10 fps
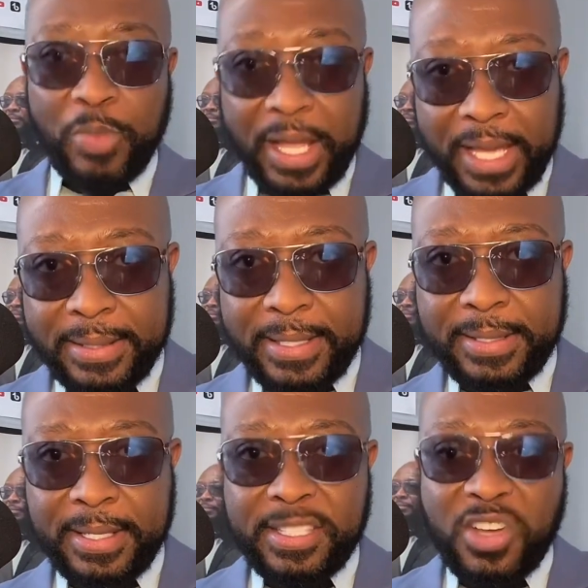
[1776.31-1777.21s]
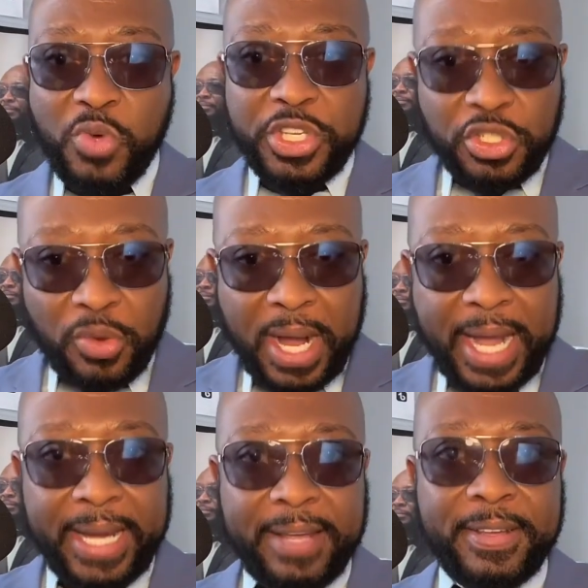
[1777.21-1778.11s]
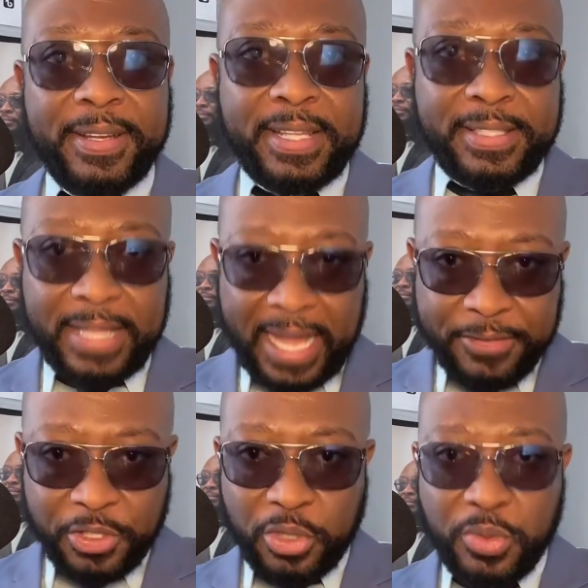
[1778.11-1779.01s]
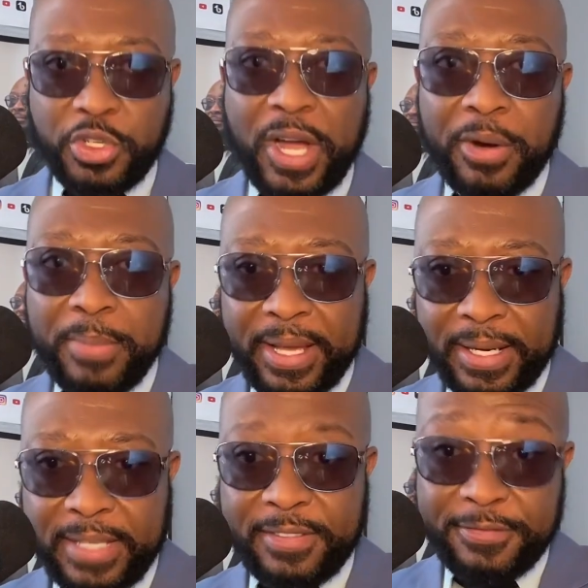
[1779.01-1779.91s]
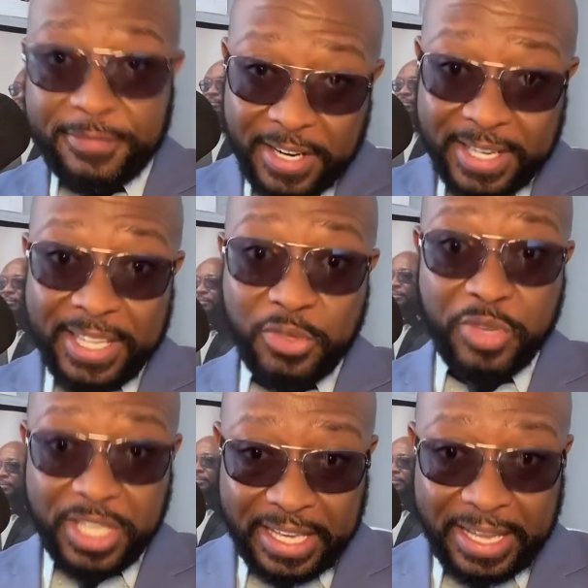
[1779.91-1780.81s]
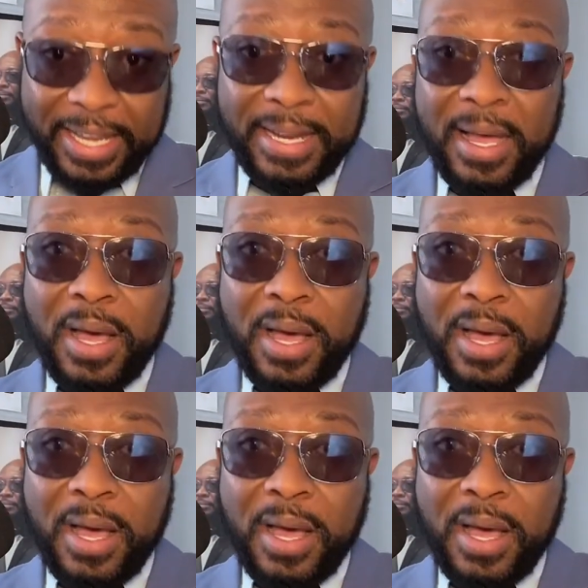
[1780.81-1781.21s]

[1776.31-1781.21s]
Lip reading: Again, this is, we try, and even this live show, we try to make it as fun as we can.